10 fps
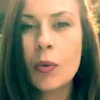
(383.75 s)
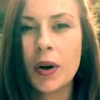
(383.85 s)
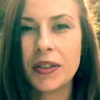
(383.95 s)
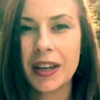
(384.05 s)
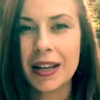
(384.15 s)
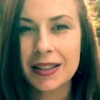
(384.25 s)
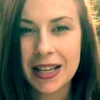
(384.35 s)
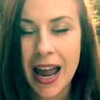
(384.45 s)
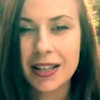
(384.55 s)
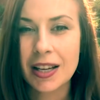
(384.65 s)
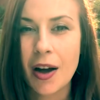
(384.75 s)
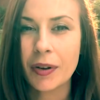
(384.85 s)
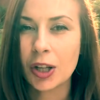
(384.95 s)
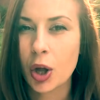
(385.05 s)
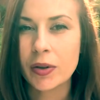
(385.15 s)
with the intent
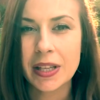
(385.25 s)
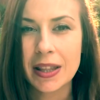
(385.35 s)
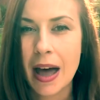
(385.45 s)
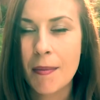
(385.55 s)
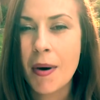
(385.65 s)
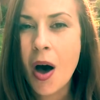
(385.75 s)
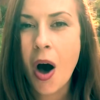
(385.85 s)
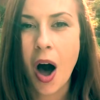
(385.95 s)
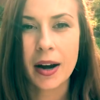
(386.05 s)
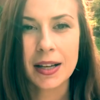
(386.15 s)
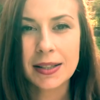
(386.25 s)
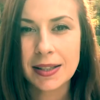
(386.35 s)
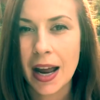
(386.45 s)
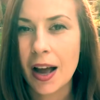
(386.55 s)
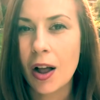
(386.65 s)
of closing them on a
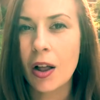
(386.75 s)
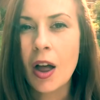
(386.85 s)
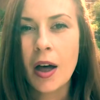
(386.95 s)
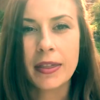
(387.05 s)
sale,